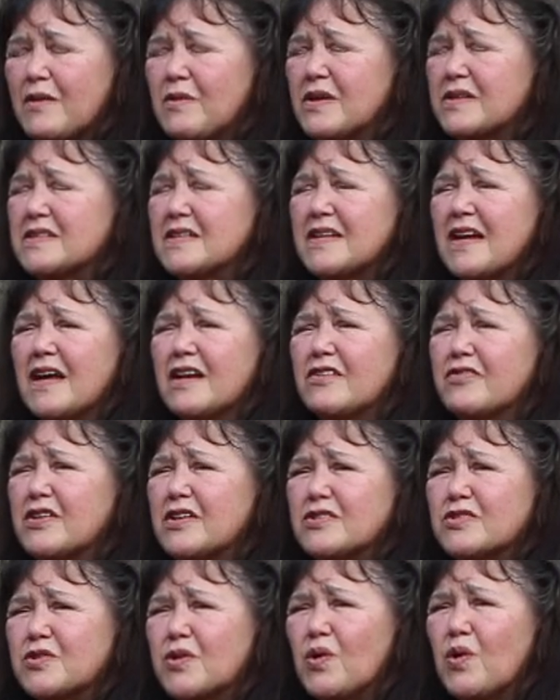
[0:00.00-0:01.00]
I wasn't out of
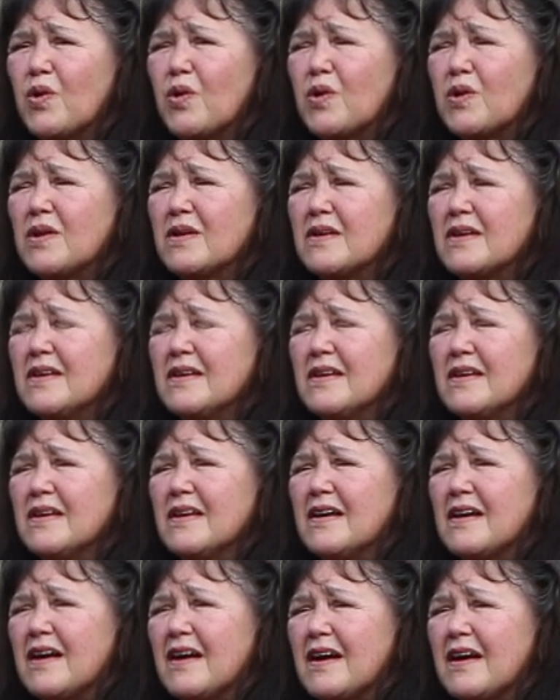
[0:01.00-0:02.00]
control.
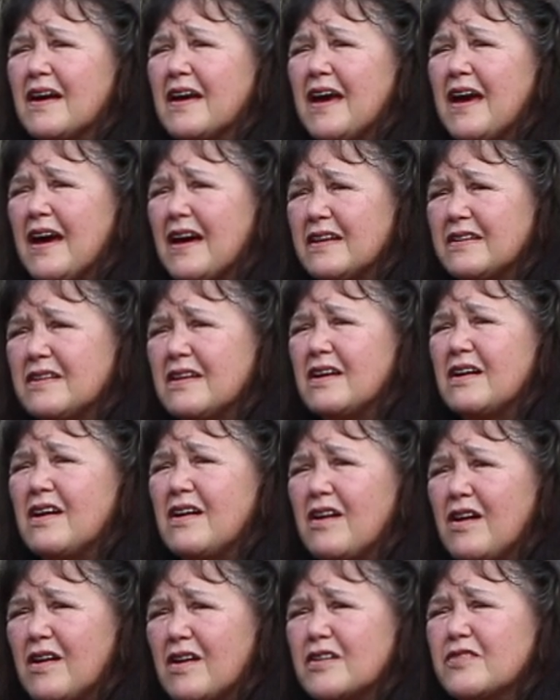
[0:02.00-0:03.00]
I had a
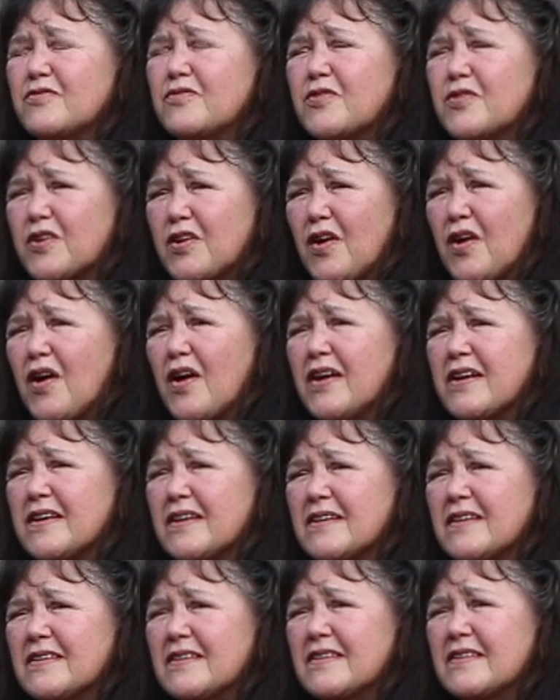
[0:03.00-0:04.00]
heart for God,
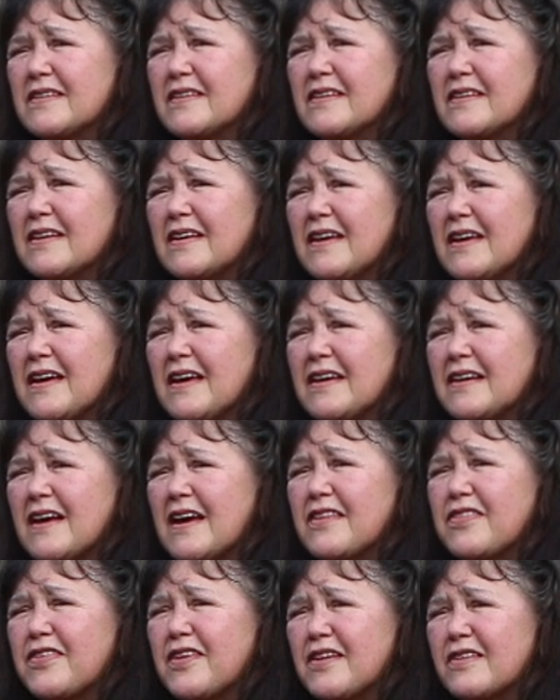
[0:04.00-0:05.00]
and
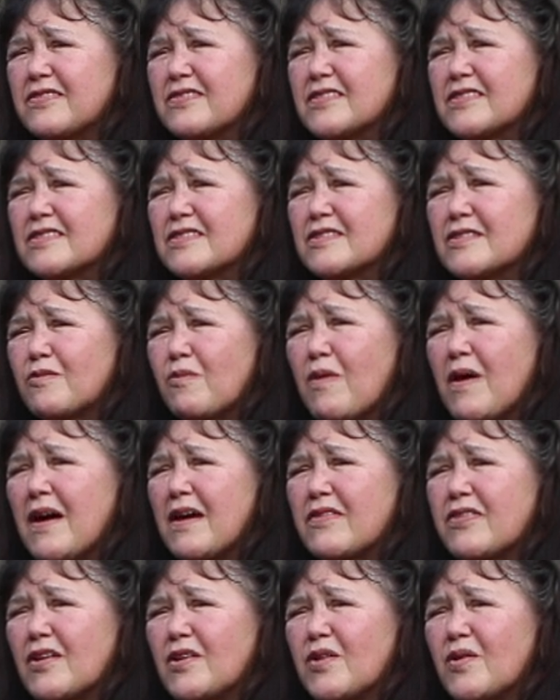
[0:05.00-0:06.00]
I think this is
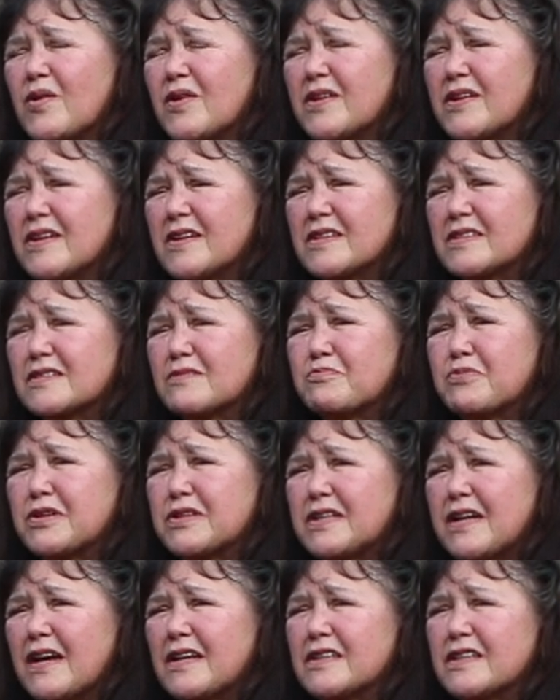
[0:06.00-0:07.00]
why the Lord has
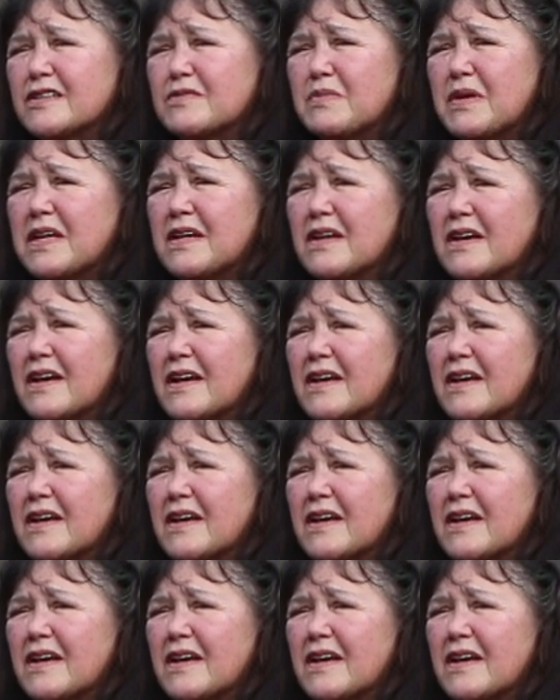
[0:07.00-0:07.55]
protected me